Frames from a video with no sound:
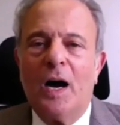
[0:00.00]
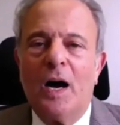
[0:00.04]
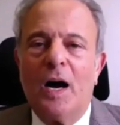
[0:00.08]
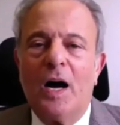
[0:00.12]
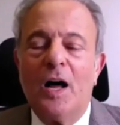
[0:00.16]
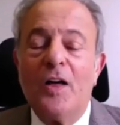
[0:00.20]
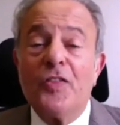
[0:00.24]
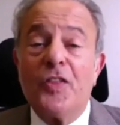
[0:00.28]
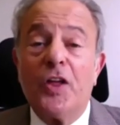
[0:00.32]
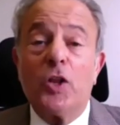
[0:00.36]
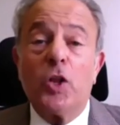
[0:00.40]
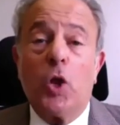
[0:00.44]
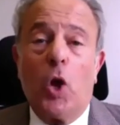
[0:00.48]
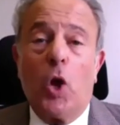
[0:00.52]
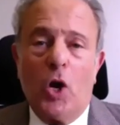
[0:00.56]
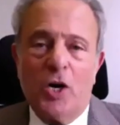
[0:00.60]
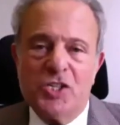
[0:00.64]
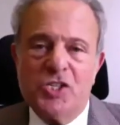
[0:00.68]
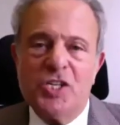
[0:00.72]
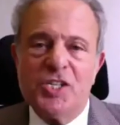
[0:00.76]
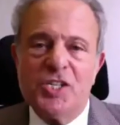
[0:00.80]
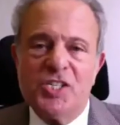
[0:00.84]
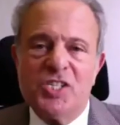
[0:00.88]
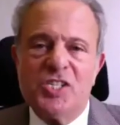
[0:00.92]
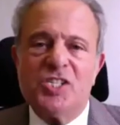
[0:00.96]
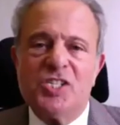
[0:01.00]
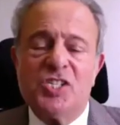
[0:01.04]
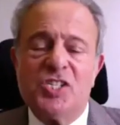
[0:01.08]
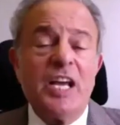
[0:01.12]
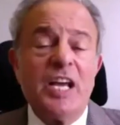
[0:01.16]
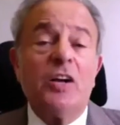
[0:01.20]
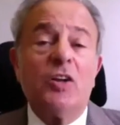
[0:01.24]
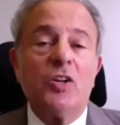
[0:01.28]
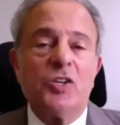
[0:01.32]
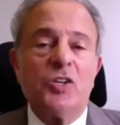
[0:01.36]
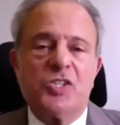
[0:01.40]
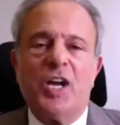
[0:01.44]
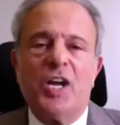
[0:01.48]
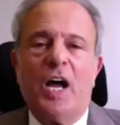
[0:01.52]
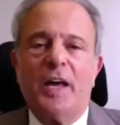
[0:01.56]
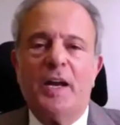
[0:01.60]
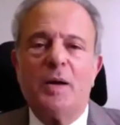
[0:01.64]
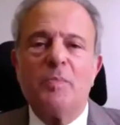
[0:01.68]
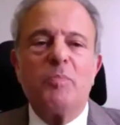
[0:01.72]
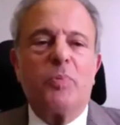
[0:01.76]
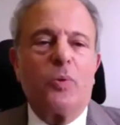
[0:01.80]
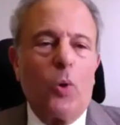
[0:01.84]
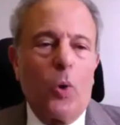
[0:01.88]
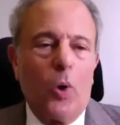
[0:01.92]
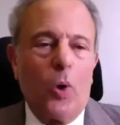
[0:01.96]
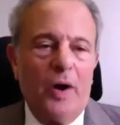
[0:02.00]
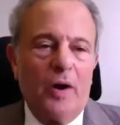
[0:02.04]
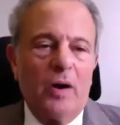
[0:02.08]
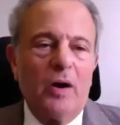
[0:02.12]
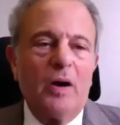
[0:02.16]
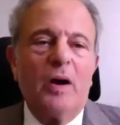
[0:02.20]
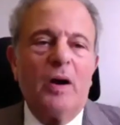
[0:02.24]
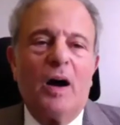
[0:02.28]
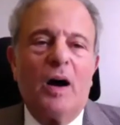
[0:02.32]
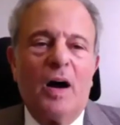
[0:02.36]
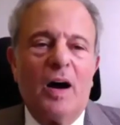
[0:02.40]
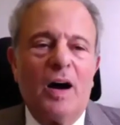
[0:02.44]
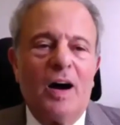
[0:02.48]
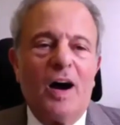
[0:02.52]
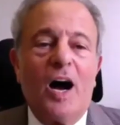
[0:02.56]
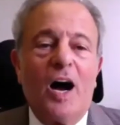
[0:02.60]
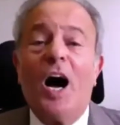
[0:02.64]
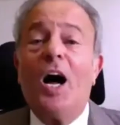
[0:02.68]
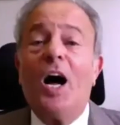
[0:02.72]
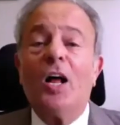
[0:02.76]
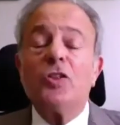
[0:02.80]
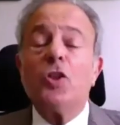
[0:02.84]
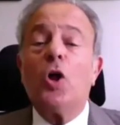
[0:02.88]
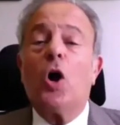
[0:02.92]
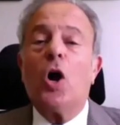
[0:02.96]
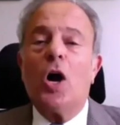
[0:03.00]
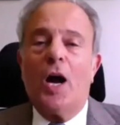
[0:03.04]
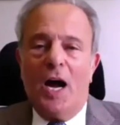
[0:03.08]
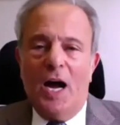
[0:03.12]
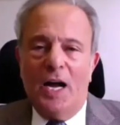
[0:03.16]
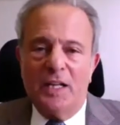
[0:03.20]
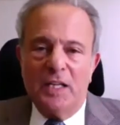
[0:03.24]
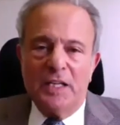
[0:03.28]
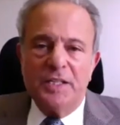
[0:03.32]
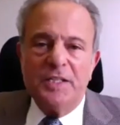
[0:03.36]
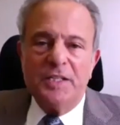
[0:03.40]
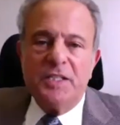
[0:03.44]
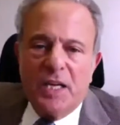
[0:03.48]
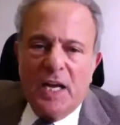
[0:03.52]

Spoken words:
the largest single-site employer on Long Island,